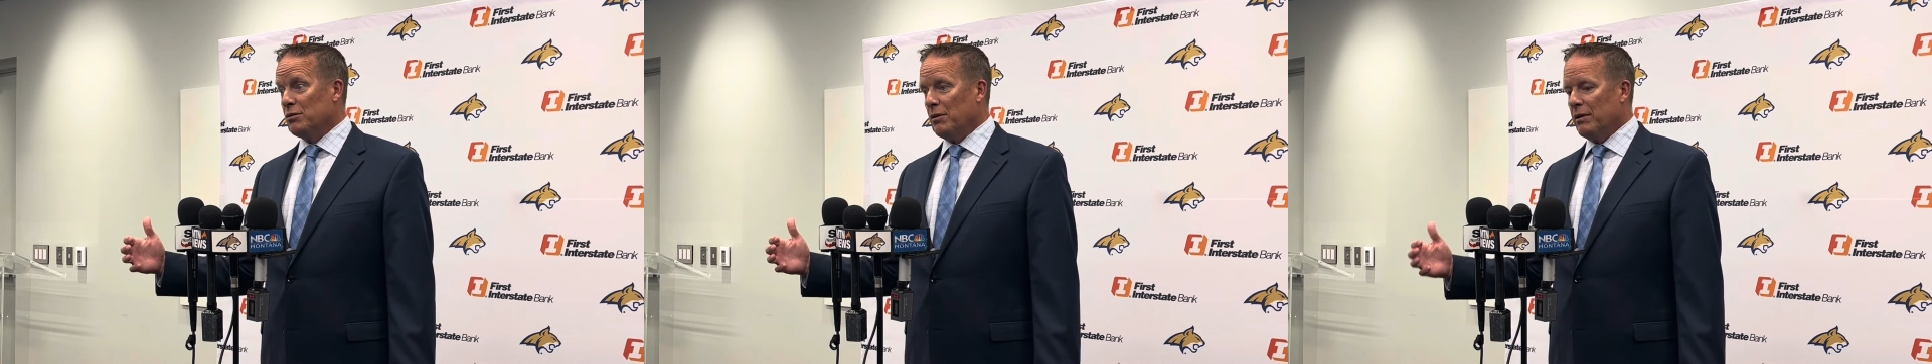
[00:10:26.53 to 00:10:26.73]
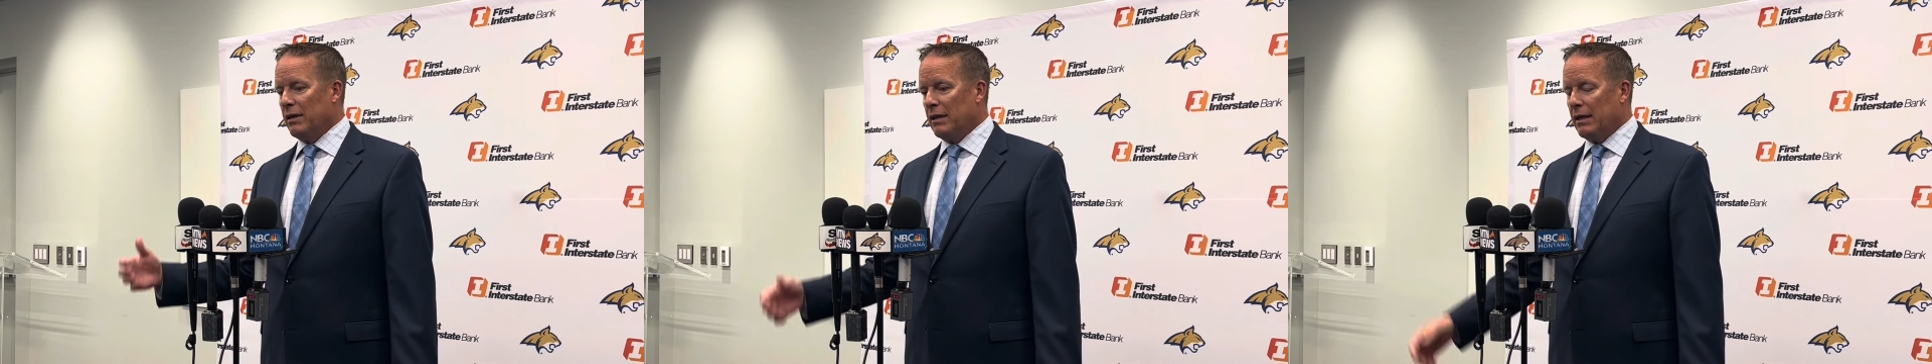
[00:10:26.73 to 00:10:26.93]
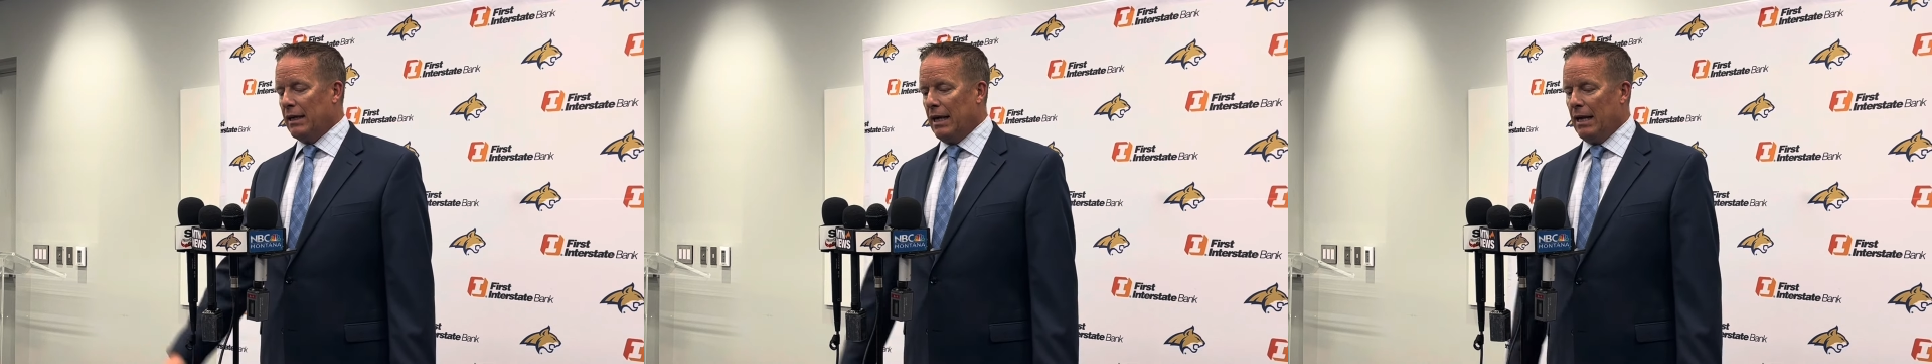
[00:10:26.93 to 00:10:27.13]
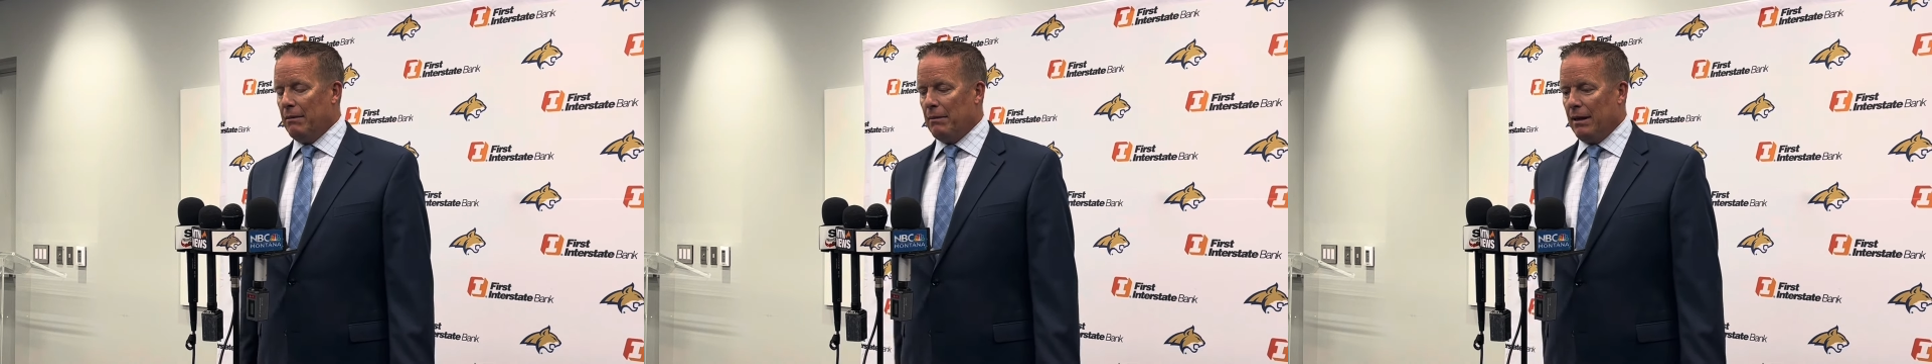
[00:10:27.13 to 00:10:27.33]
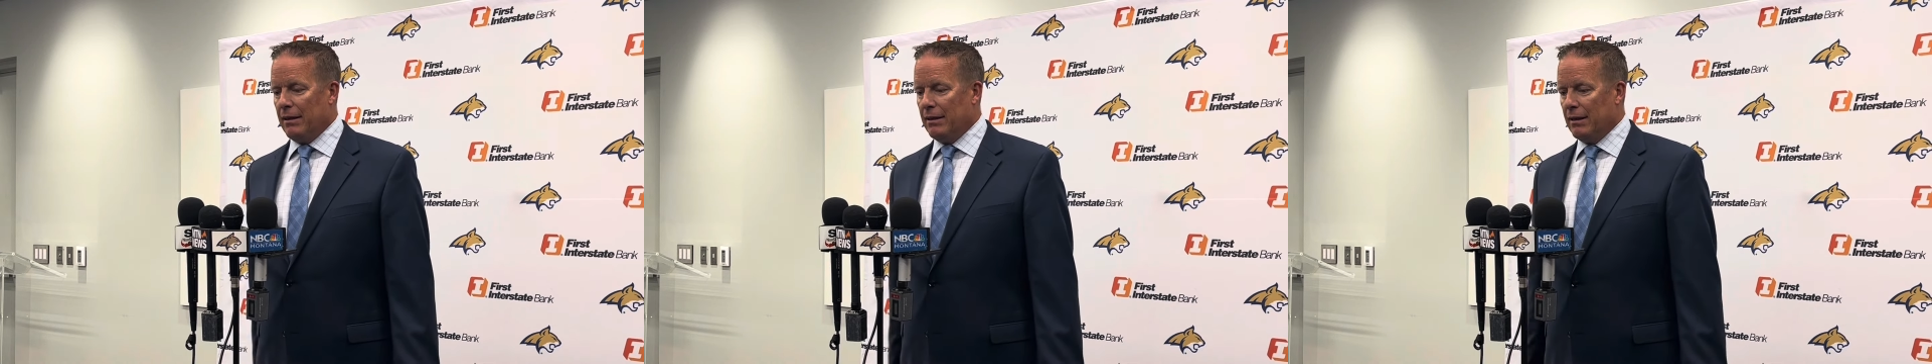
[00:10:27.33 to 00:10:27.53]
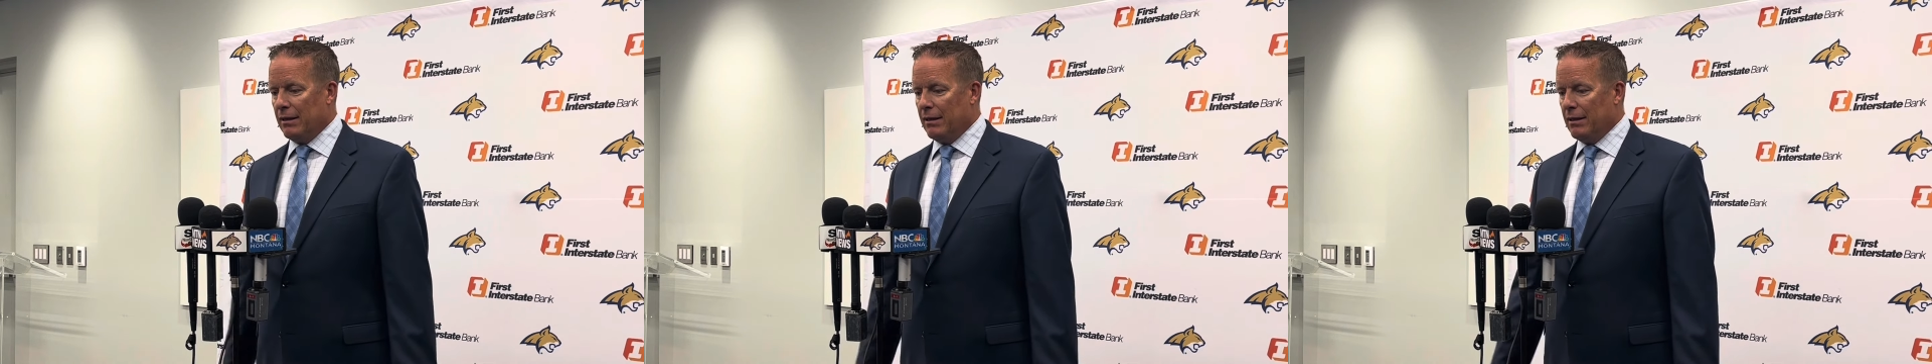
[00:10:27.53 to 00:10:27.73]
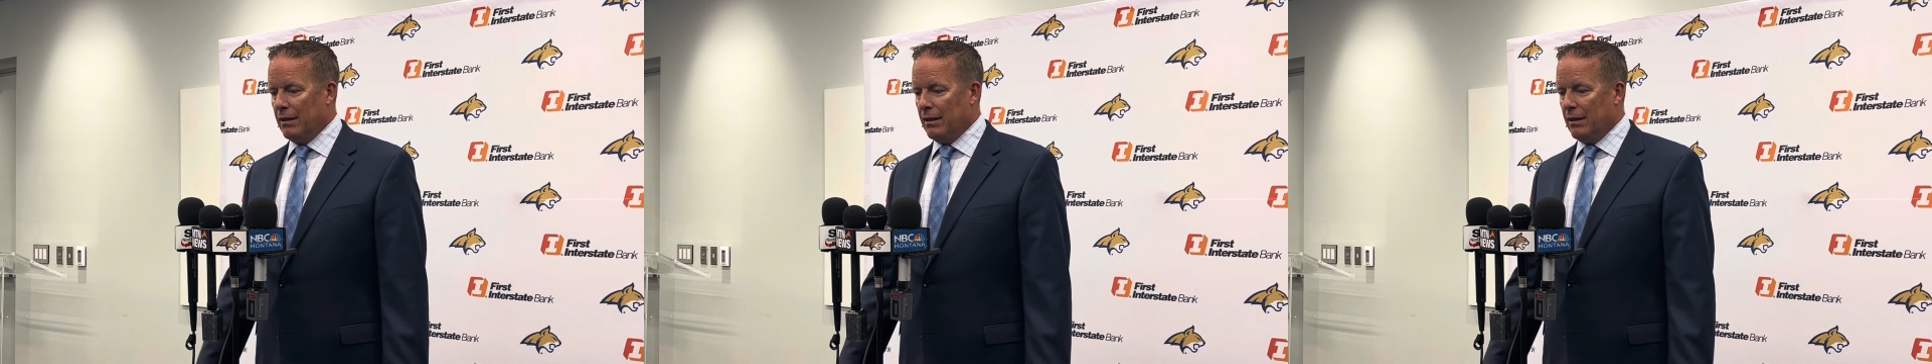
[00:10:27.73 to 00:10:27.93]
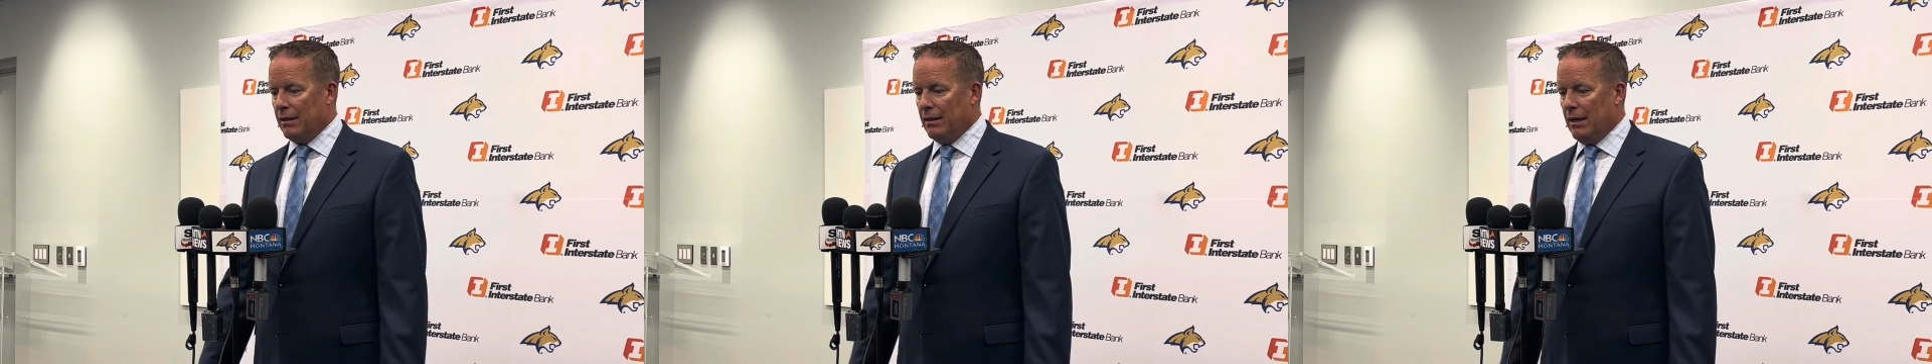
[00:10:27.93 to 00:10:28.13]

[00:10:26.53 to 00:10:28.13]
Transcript: within a game, I think uh,